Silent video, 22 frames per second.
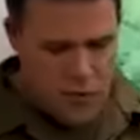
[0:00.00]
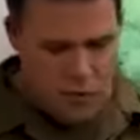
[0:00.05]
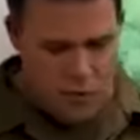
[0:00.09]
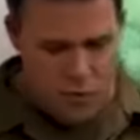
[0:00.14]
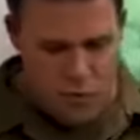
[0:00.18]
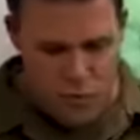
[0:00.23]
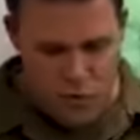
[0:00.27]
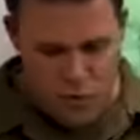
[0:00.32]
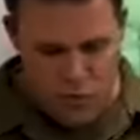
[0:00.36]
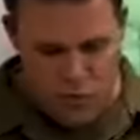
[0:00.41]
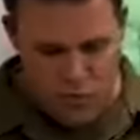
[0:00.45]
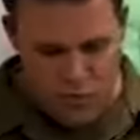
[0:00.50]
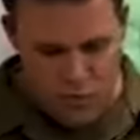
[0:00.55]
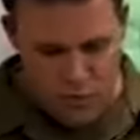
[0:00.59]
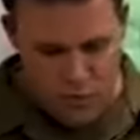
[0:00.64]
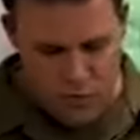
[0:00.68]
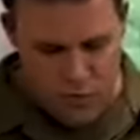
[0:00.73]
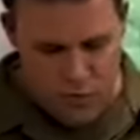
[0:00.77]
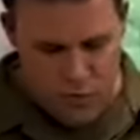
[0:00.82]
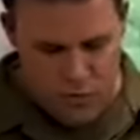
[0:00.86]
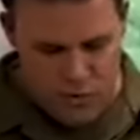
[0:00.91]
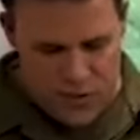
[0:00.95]
to move
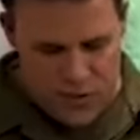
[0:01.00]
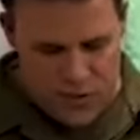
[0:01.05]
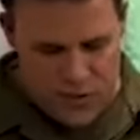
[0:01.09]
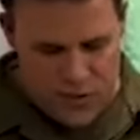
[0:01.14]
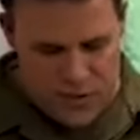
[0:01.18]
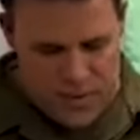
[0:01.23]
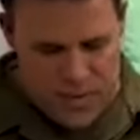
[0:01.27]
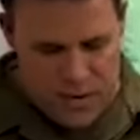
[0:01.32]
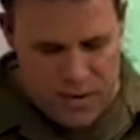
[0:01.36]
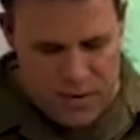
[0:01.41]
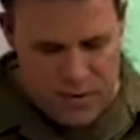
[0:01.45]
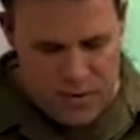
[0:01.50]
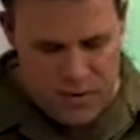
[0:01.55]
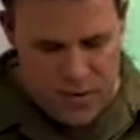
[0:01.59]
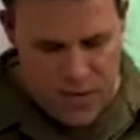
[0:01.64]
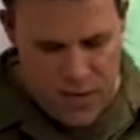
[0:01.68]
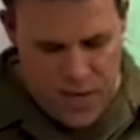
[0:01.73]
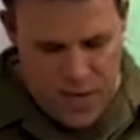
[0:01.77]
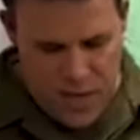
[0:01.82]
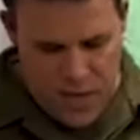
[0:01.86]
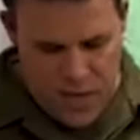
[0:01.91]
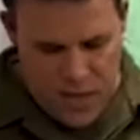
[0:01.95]
towards the south,
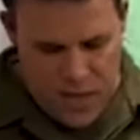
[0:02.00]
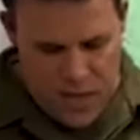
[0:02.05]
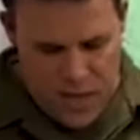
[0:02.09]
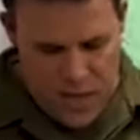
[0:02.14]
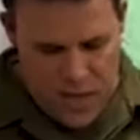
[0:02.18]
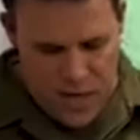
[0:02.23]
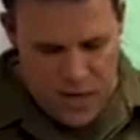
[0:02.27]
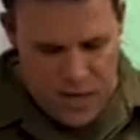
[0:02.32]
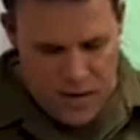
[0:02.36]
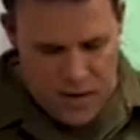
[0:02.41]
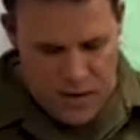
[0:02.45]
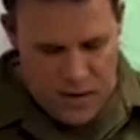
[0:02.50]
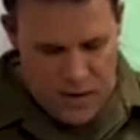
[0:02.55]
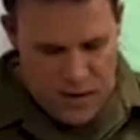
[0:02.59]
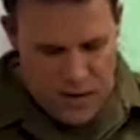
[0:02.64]
and